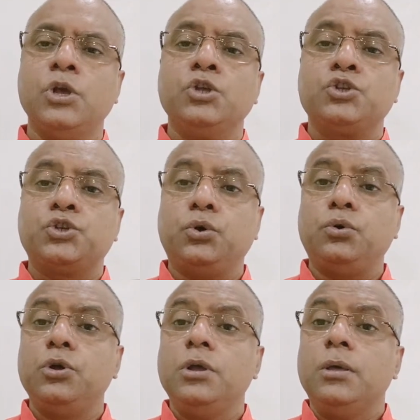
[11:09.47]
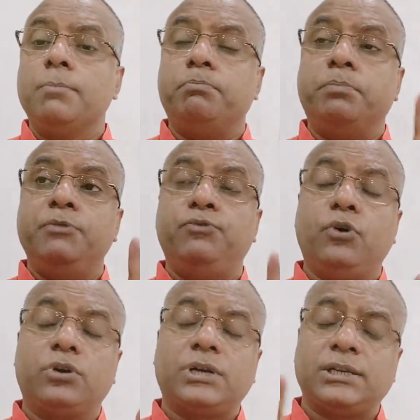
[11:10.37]
So,
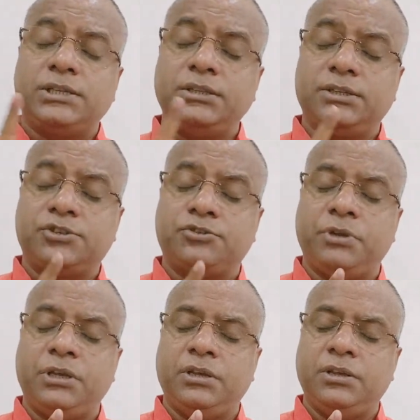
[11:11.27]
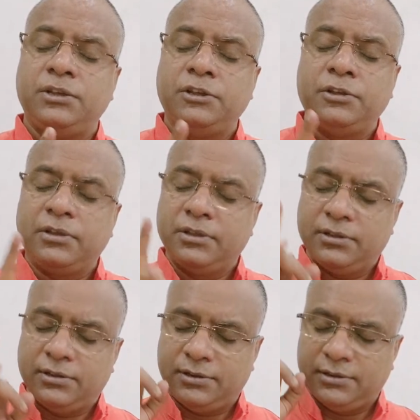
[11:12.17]
before cutting the tree,
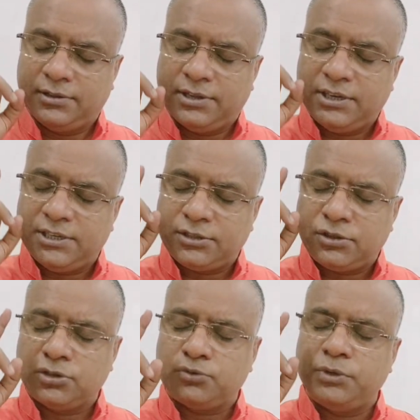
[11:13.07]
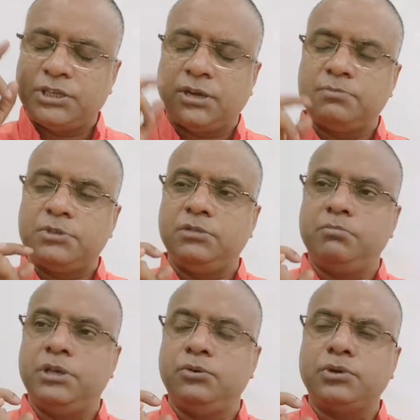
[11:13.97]
there is a thought which comes in
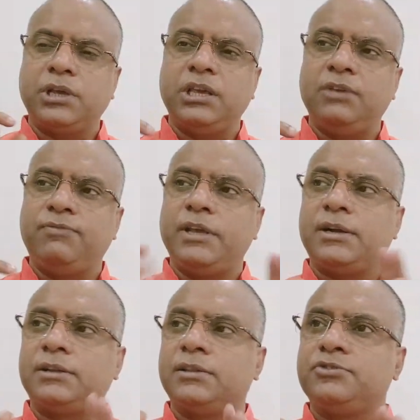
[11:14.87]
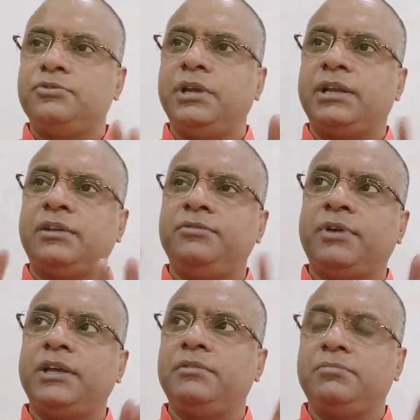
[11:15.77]
me. Okay, if I cut the tree and if
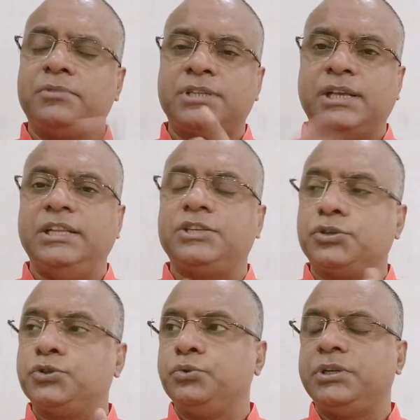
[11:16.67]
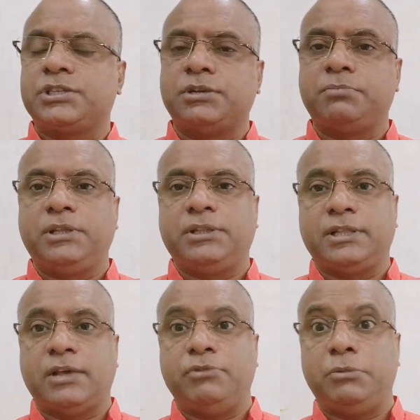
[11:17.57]
I sell it or do it something, then
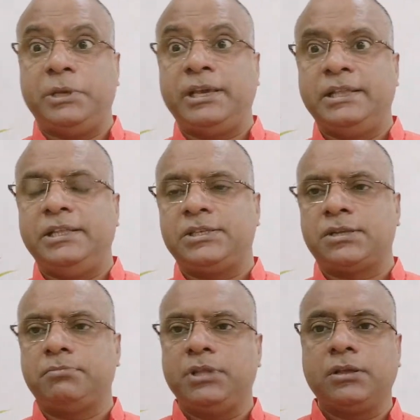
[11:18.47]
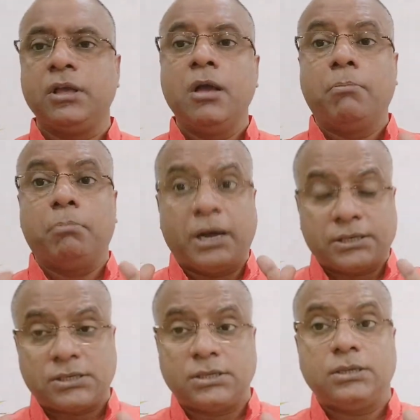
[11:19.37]
I will be gaining something.
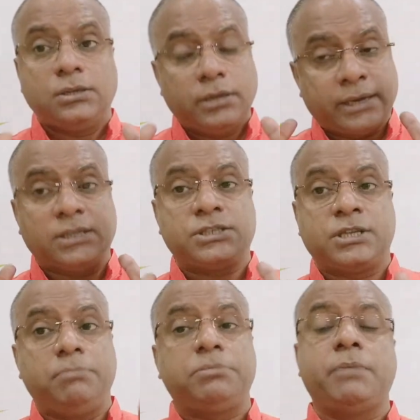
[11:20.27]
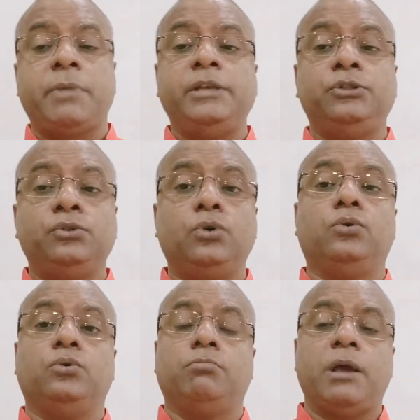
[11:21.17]
But at the same time, I
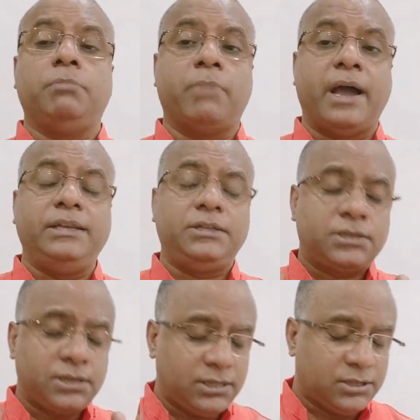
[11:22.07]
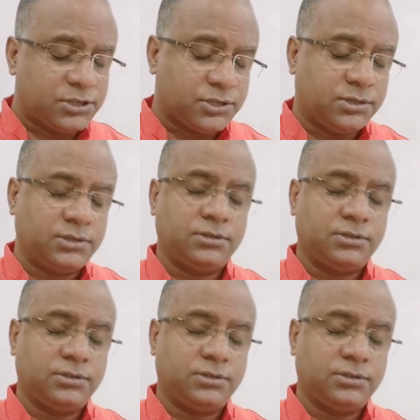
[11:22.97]
know, my mind tells